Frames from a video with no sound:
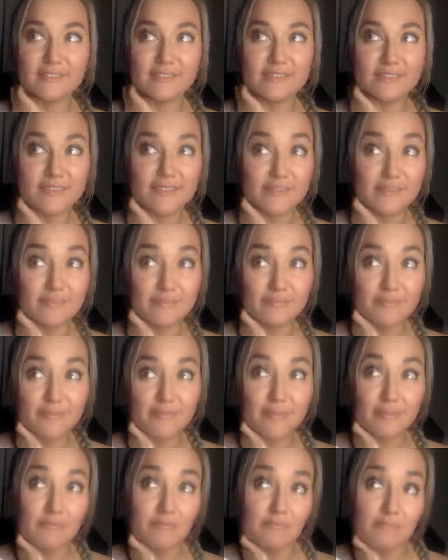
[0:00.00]
on
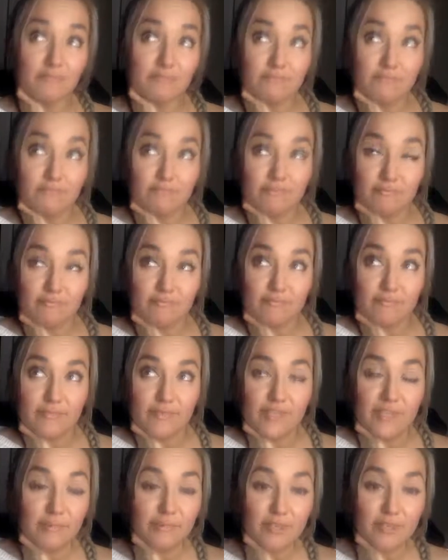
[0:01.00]
some
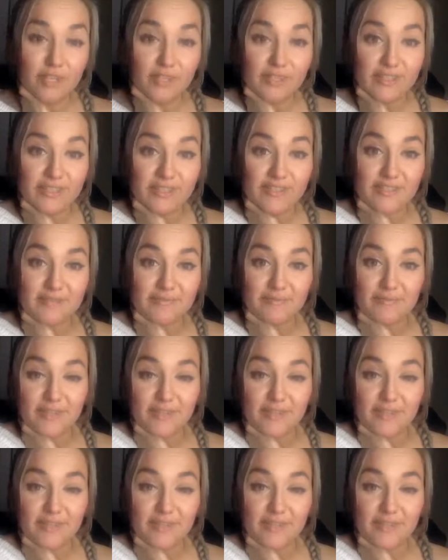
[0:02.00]
subjects,